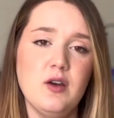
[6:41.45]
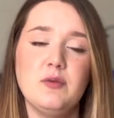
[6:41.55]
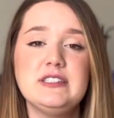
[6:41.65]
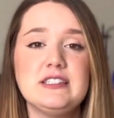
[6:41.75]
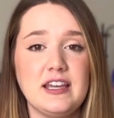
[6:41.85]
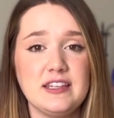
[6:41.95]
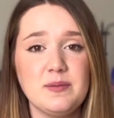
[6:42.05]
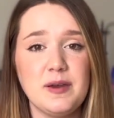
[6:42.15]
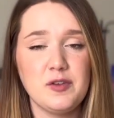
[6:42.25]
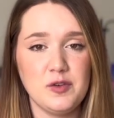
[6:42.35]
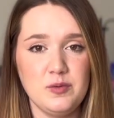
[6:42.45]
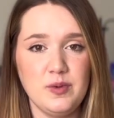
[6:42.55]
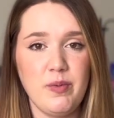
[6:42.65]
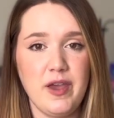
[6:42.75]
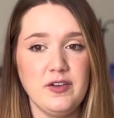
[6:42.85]
What's nice about the
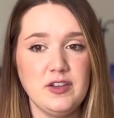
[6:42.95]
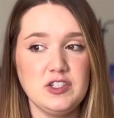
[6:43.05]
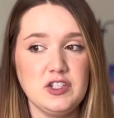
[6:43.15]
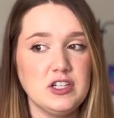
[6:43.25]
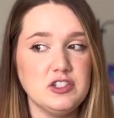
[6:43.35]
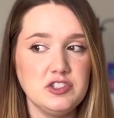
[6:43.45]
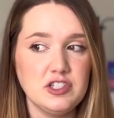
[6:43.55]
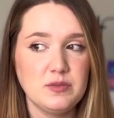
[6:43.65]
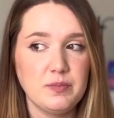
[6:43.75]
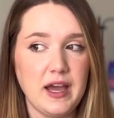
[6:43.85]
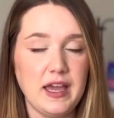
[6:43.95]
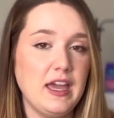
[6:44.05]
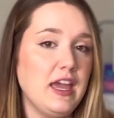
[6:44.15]
Boogie pail is you can just buy